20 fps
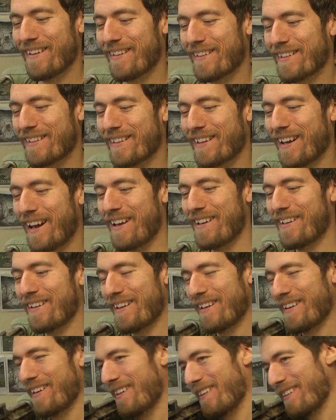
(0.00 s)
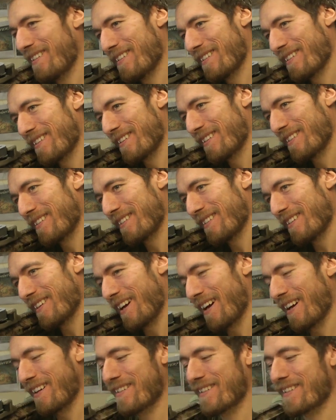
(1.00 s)
it's kind of,
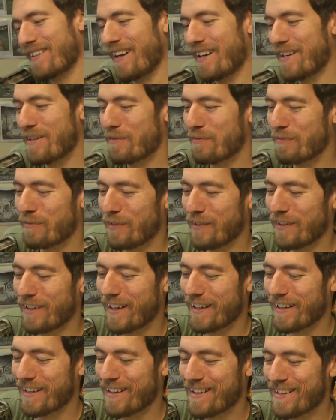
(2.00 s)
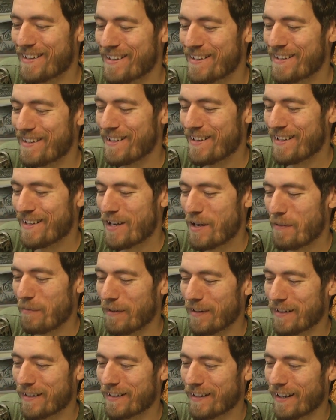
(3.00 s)
yeah, it's kind of fun, I guess.
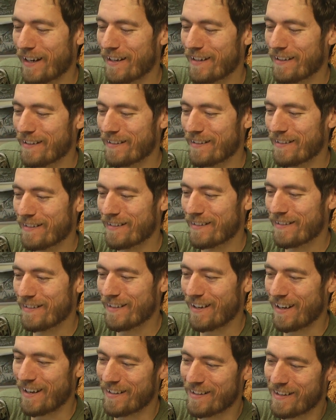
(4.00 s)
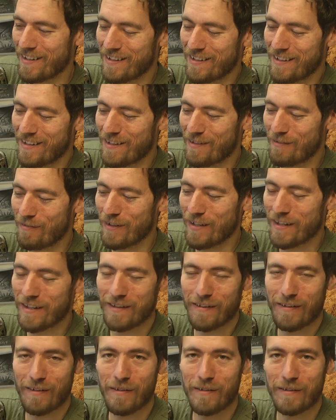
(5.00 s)
But it's kind of, yeah, it's really
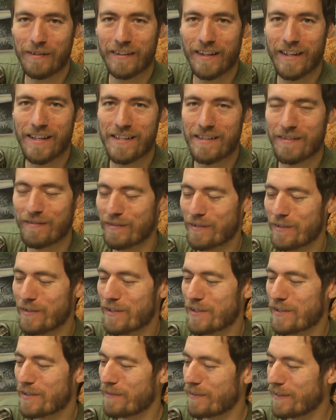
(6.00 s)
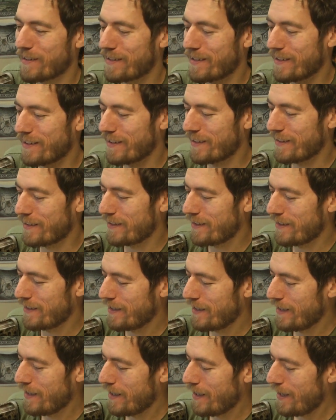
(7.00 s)
your own taste, of course. But
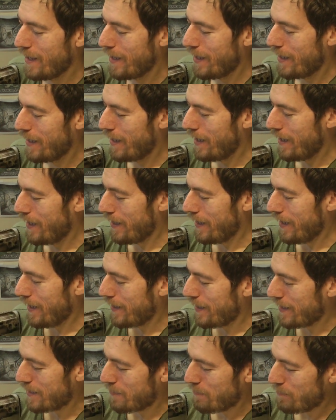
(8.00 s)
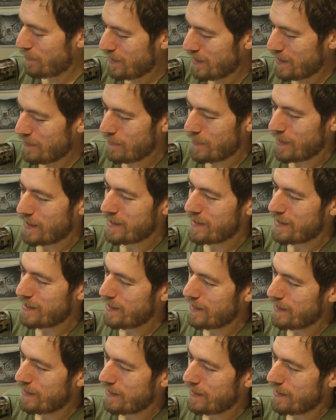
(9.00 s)
yeah, that's pretty much
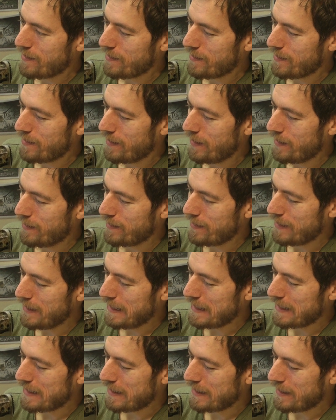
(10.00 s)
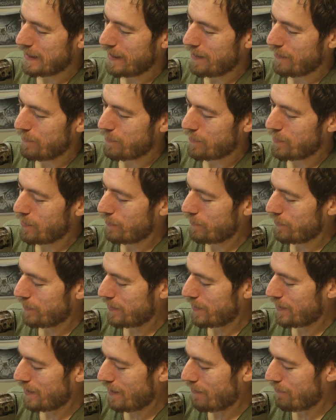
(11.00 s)
it. I think I've
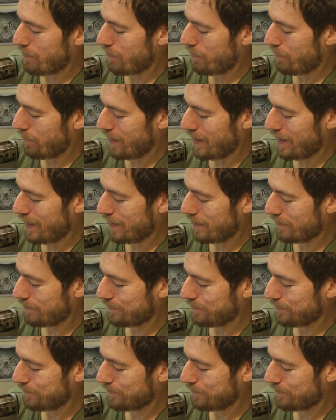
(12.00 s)
covered everything.